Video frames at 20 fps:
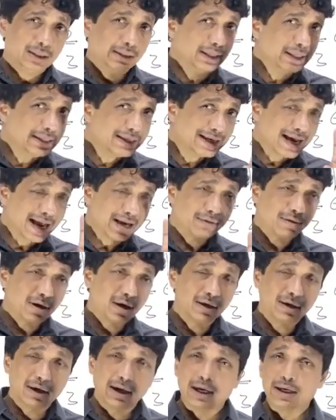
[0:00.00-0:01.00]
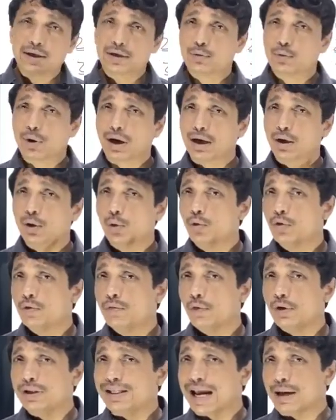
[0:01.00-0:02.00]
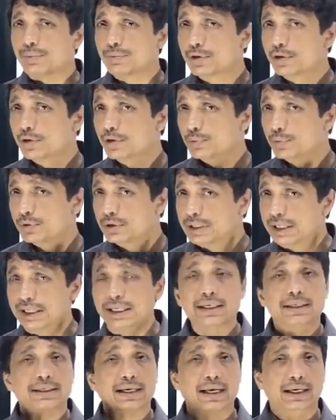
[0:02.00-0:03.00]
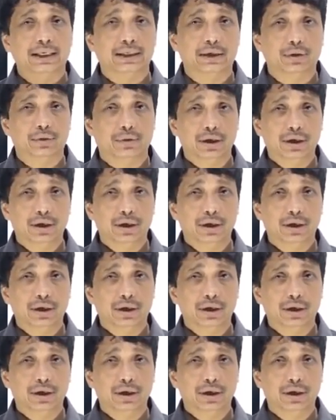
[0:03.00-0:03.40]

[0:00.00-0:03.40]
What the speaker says: this cataract is well known for its absence of posterior synechiae.